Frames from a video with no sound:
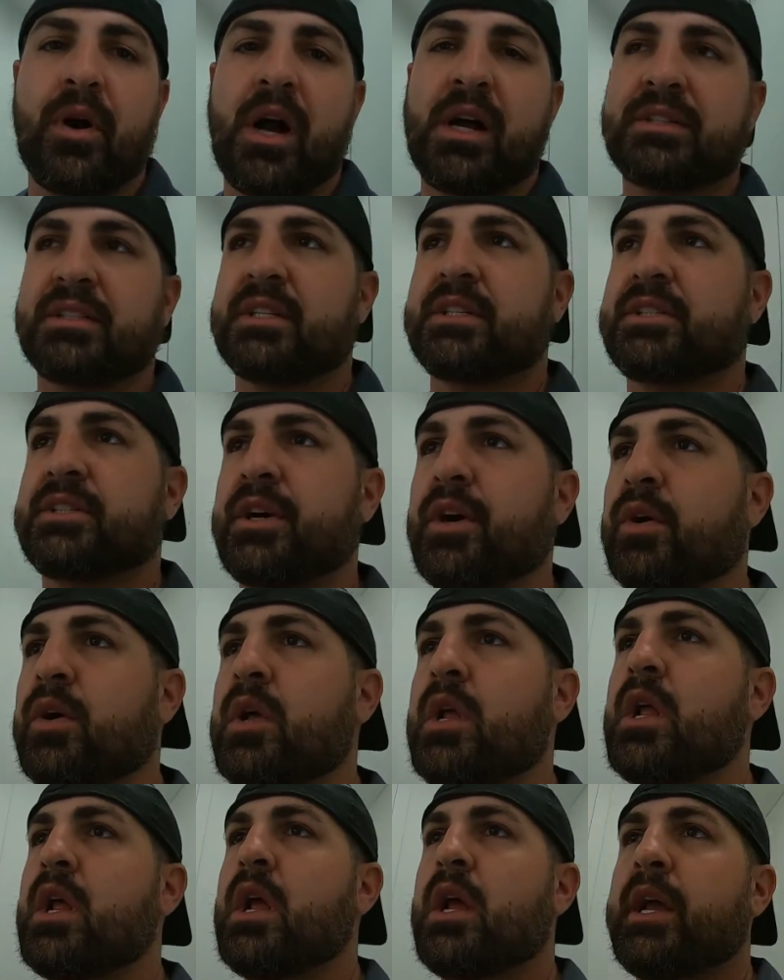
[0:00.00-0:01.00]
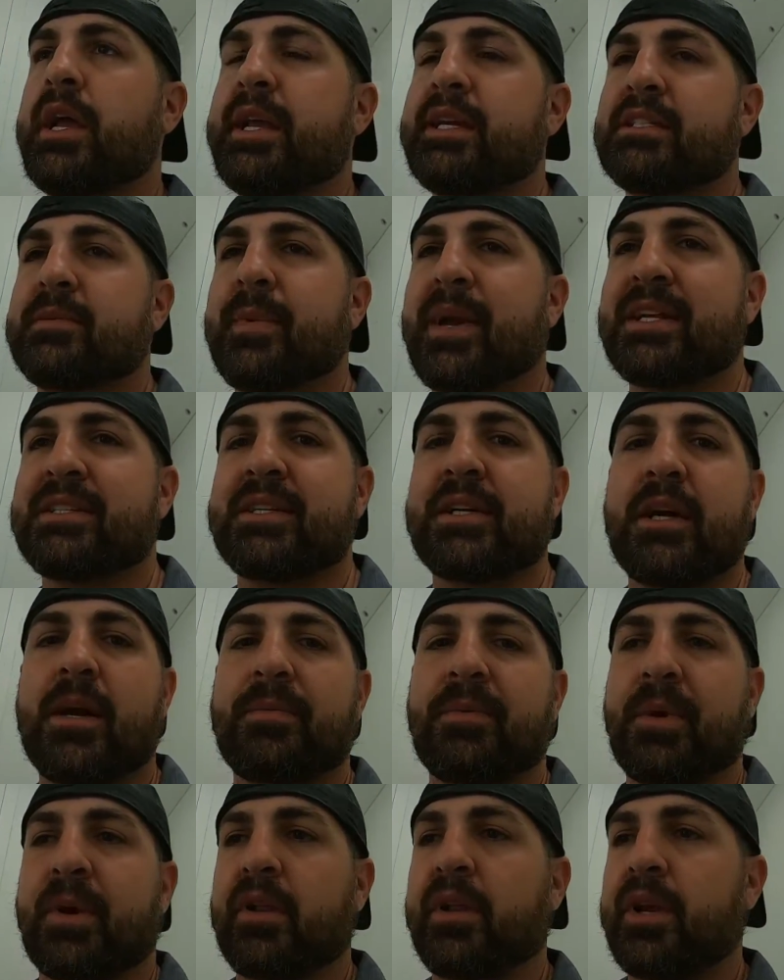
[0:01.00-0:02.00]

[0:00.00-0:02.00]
process. So he's mixing up the